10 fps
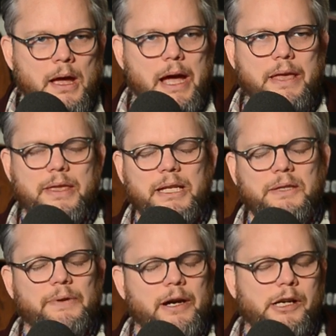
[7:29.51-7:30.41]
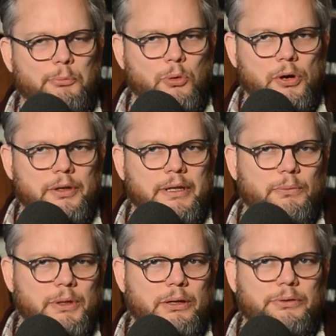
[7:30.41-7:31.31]
I think it's very important that
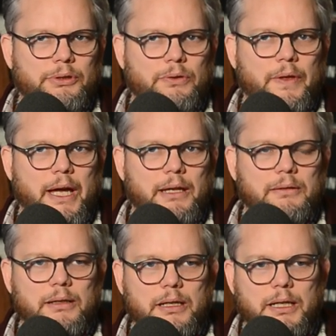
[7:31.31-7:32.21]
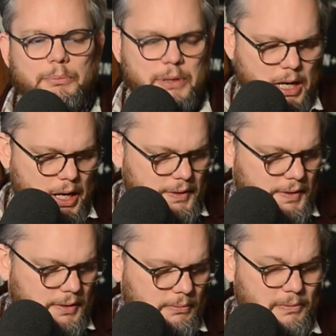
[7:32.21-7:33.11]
we don't do that uh,
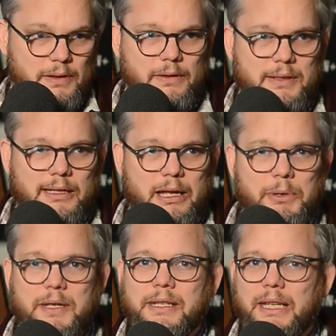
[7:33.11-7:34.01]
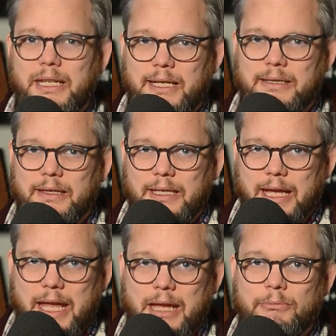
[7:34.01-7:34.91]
because celebrities getting into the
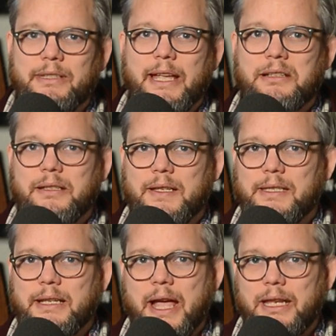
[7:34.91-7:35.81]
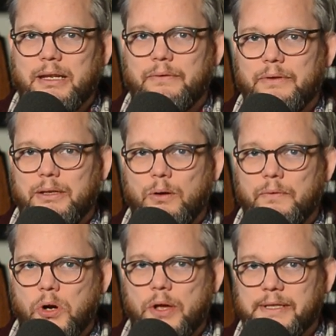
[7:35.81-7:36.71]
game is actually a sign of the
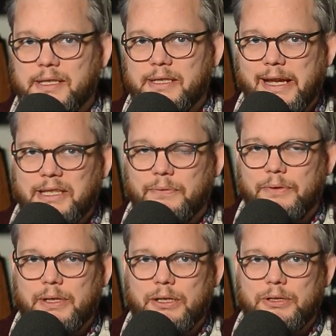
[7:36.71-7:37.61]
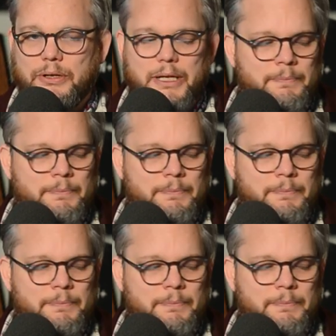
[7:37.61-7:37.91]
overall success for the industry.